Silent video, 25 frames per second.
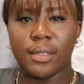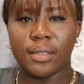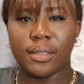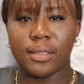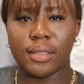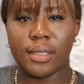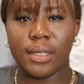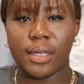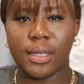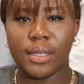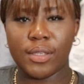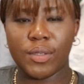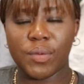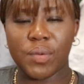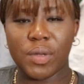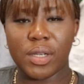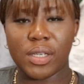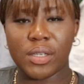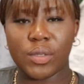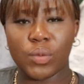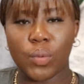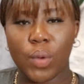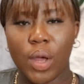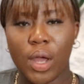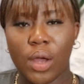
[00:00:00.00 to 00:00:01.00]
see this one
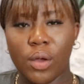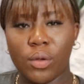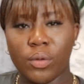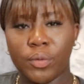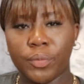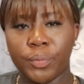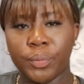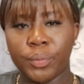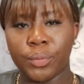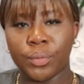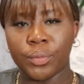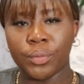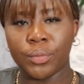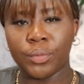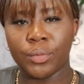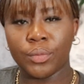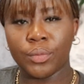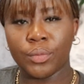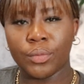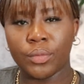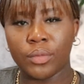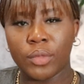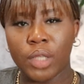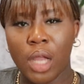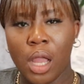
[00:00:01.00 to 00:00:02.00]
as well
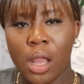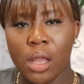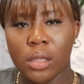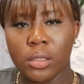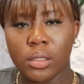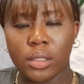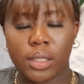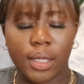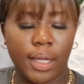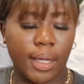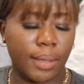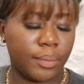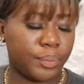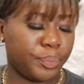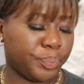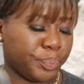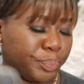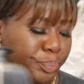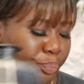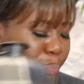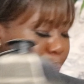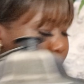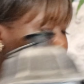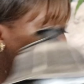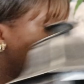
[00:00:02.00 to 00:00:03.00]
see
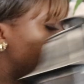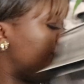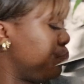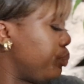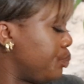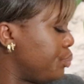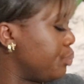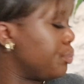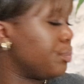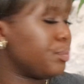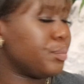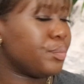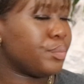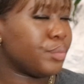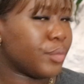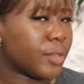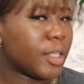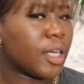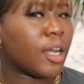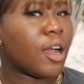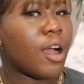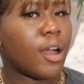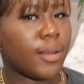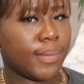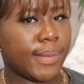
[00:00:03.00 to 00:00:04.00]

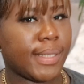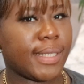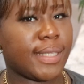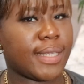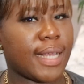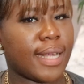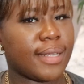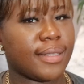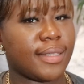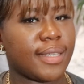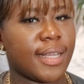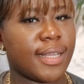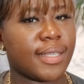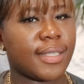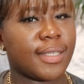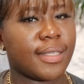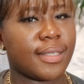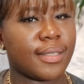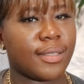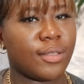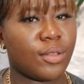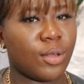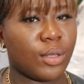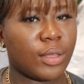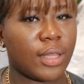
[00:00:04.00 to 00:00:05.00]
call me
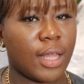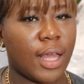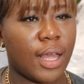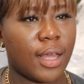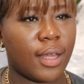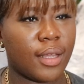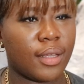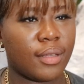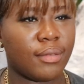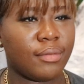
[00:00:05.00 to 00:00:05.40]
santa's daughter